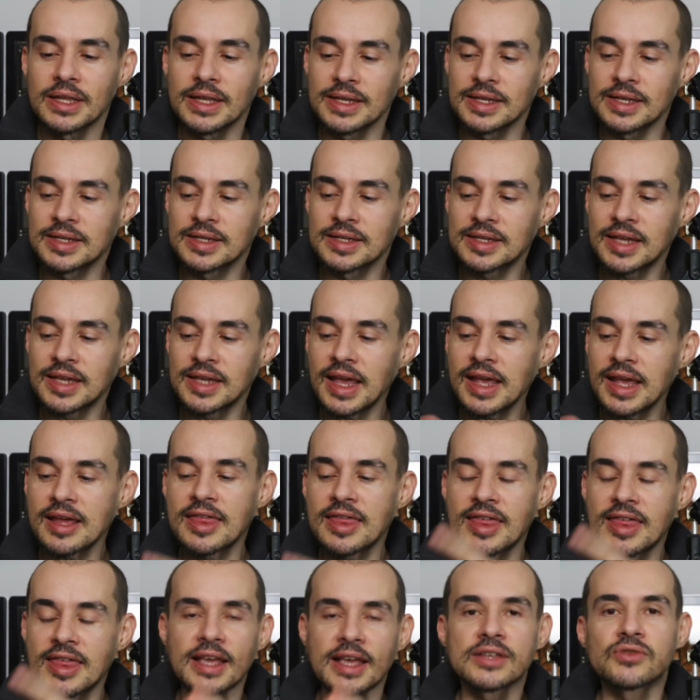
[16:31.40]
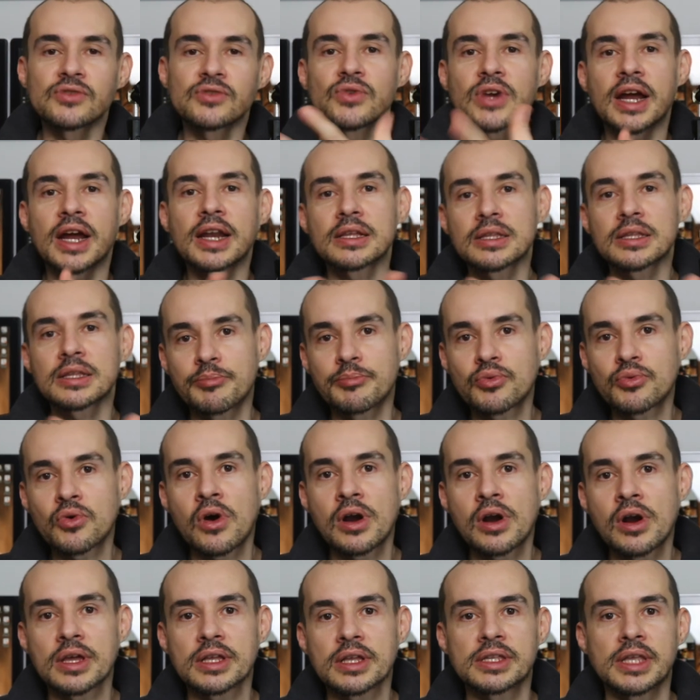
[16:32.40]
saying things regarding the
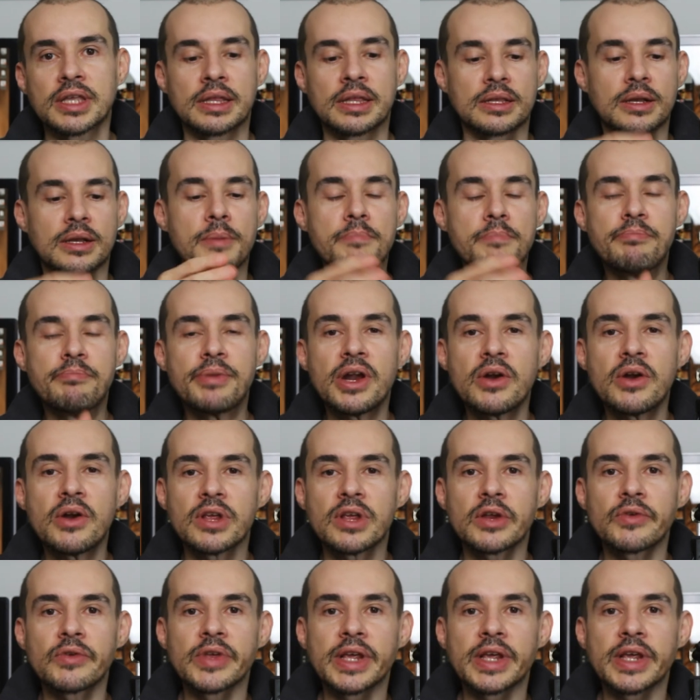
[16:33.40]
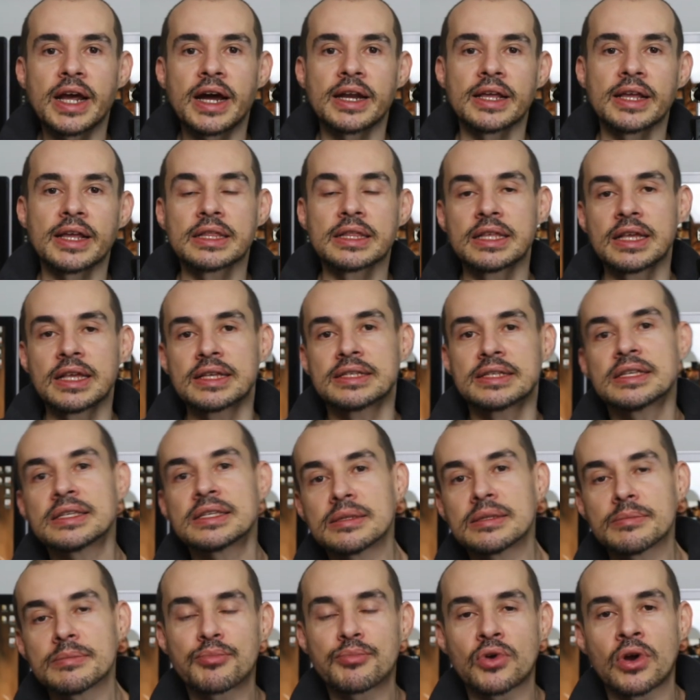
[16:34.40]
product and comparing regarding the
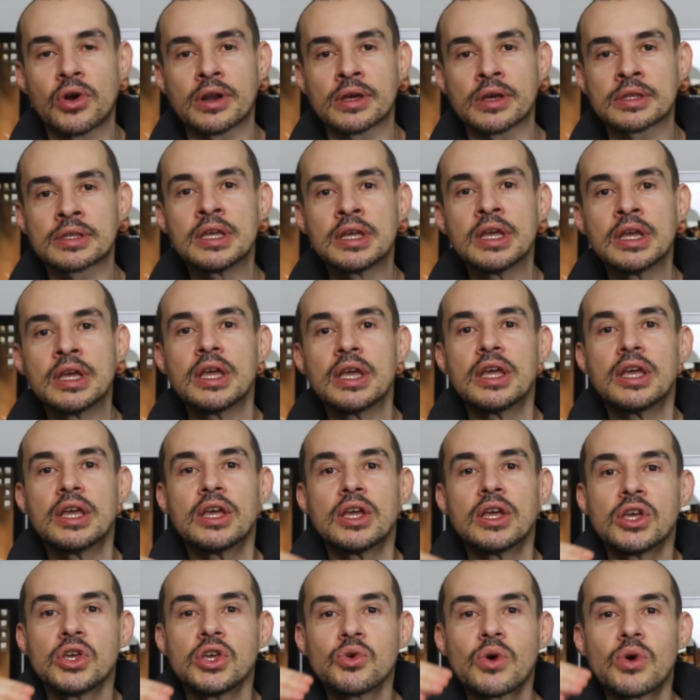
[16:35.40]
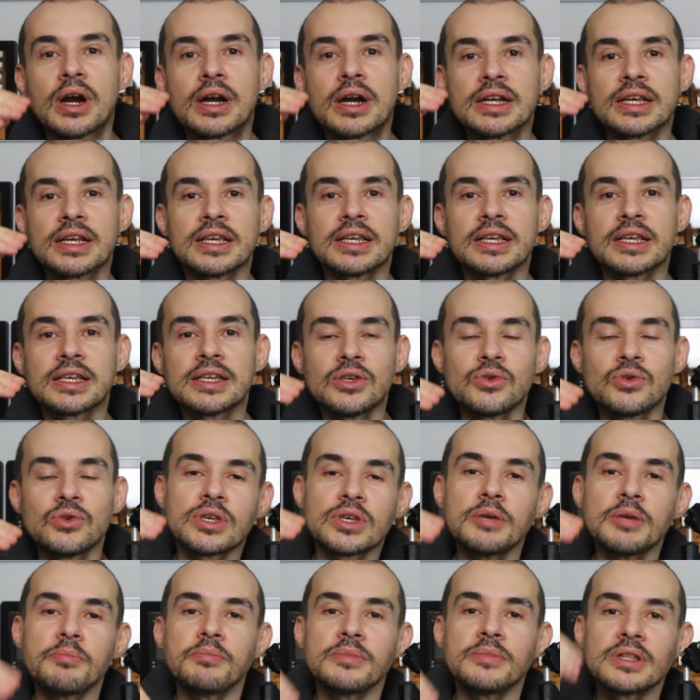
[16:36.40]
existing product, you
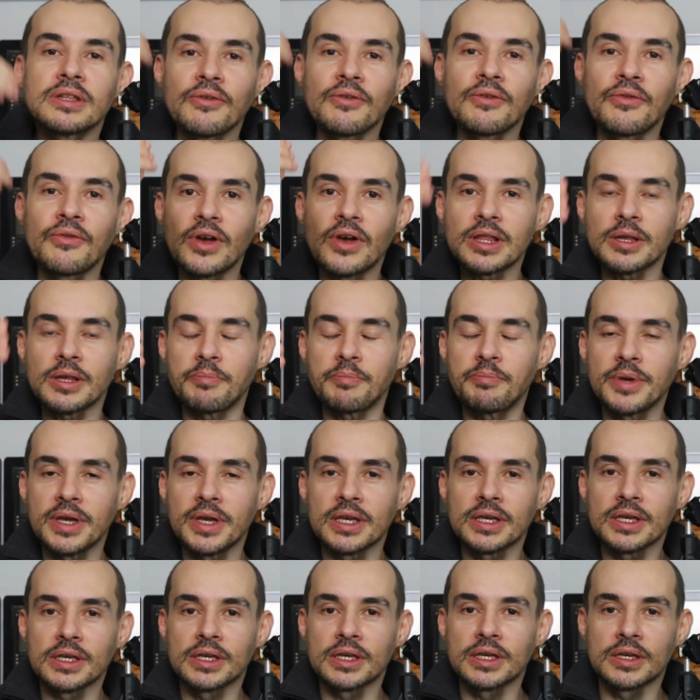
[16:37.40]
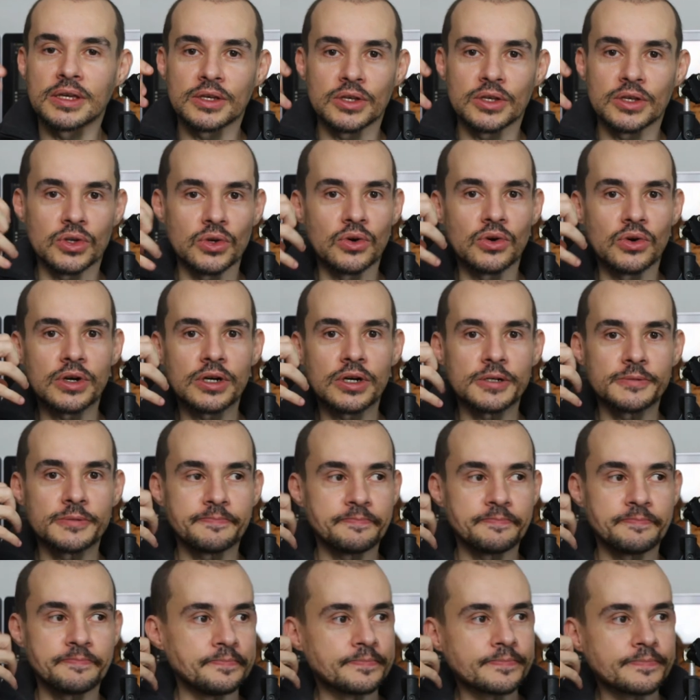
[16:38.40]
keep developing your
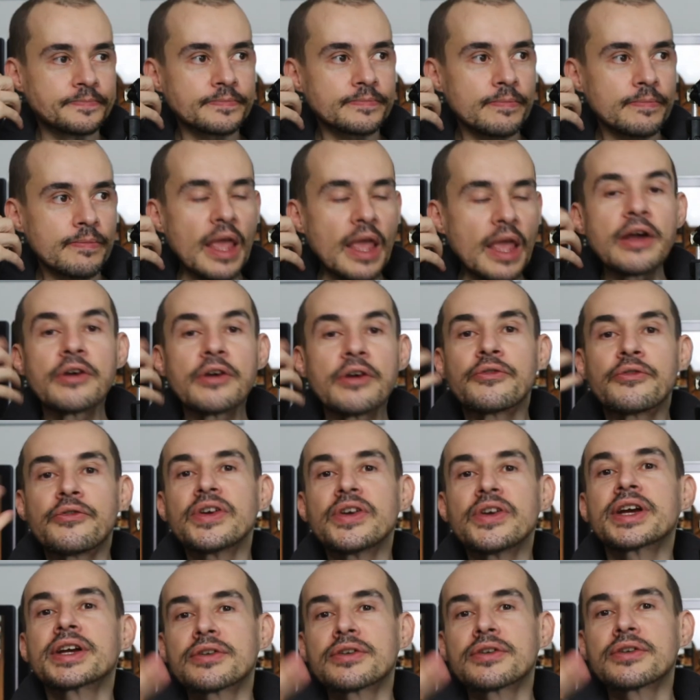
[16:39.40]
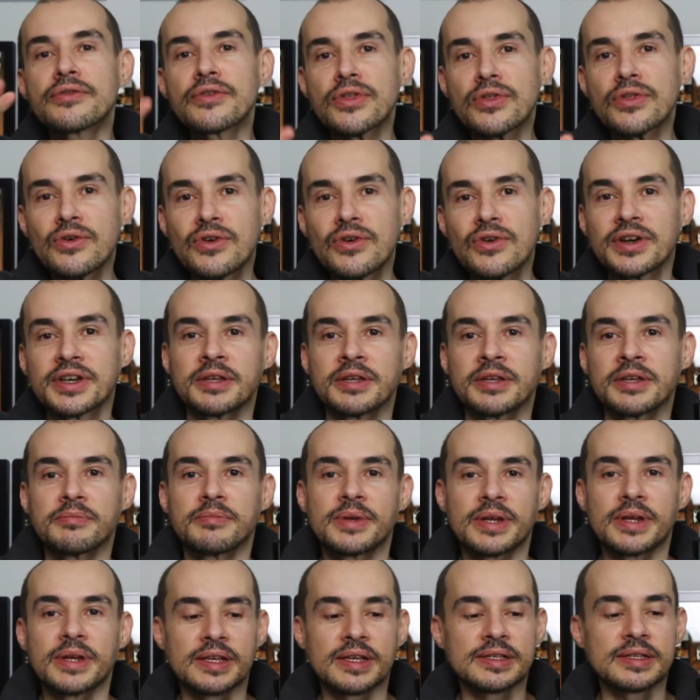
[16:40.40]
figure of authority,
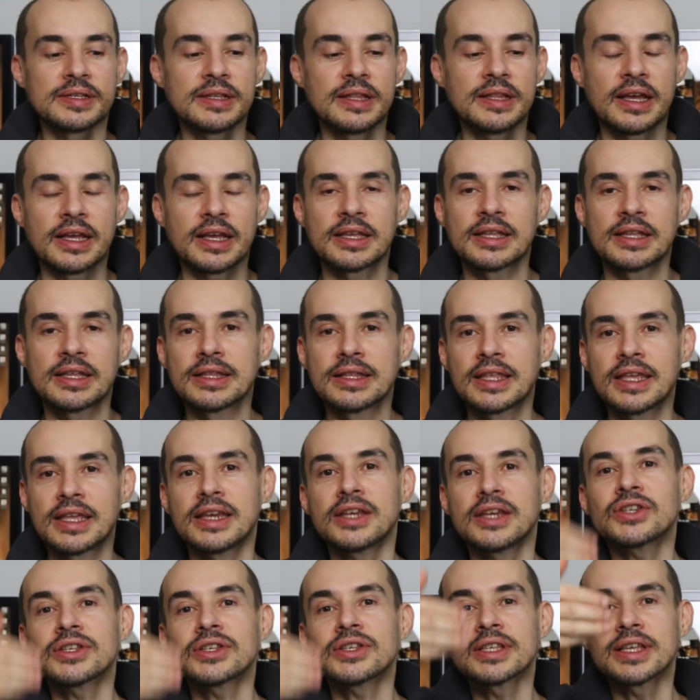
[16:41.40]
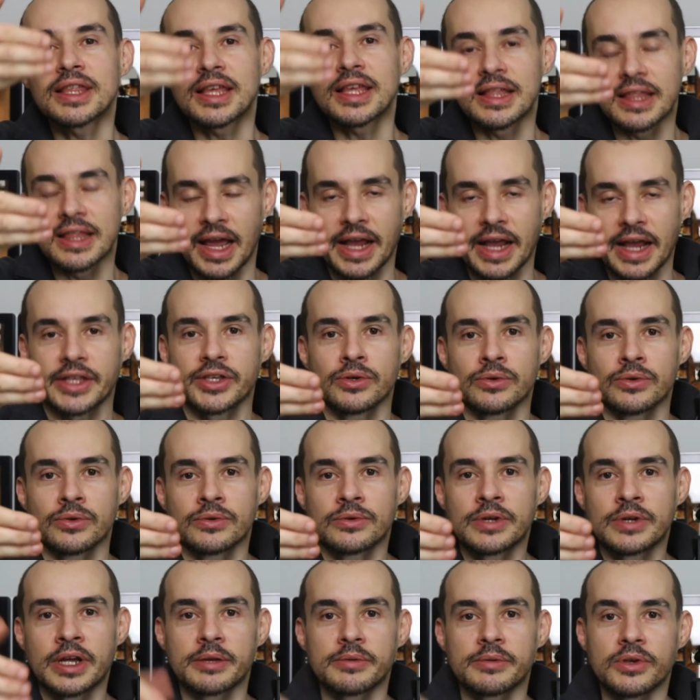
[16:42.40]
because like initially they like you,
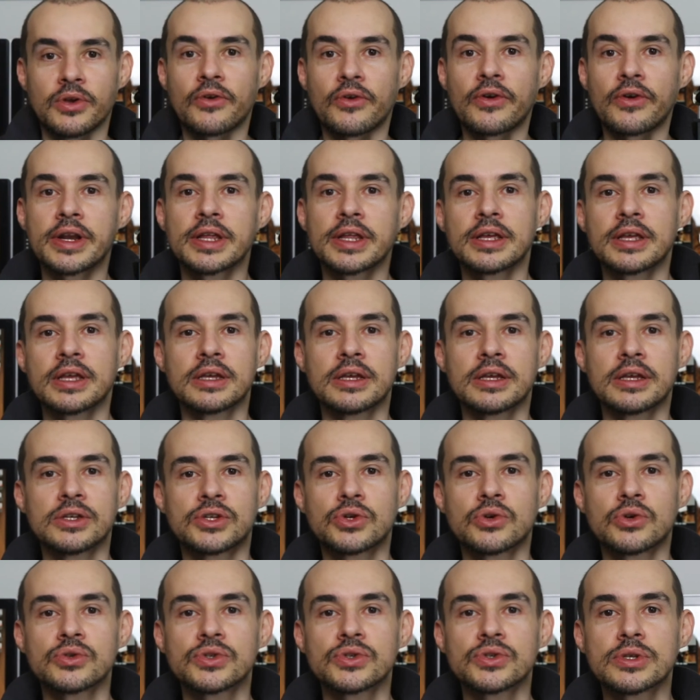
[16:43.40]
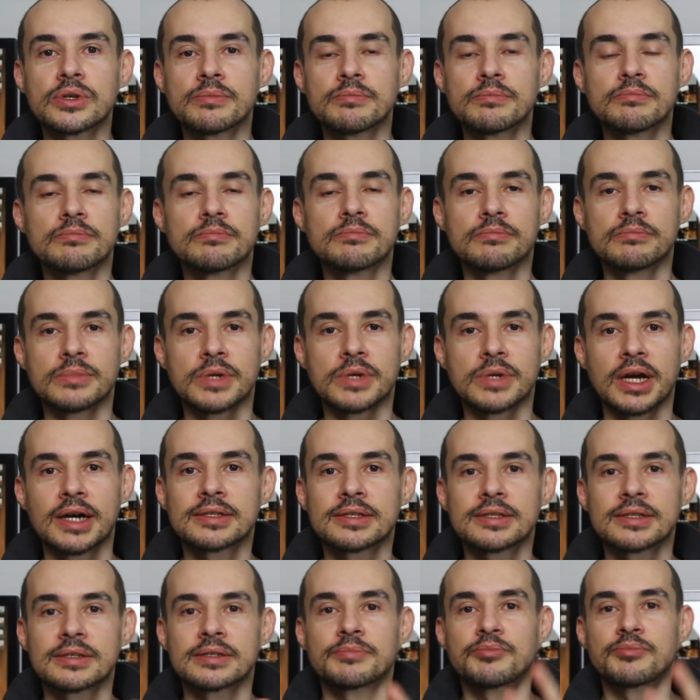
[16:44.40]
right? You already show some
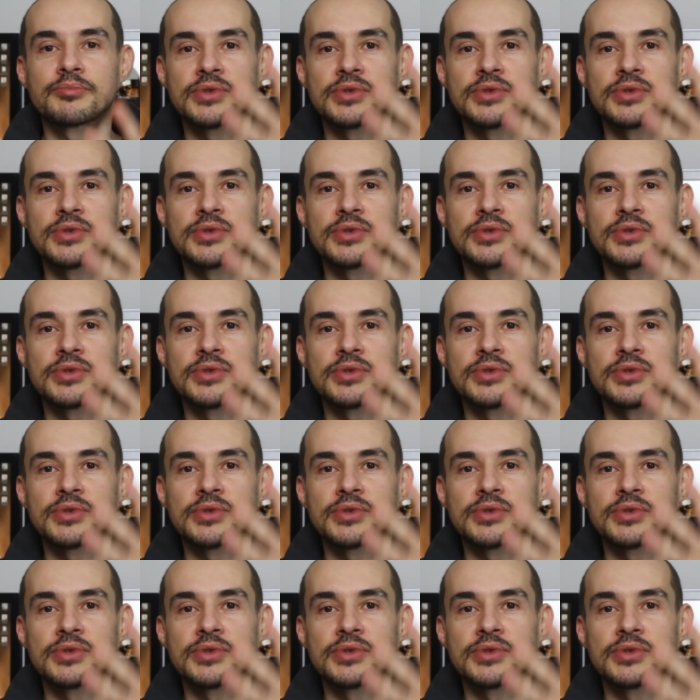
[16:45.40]
guts,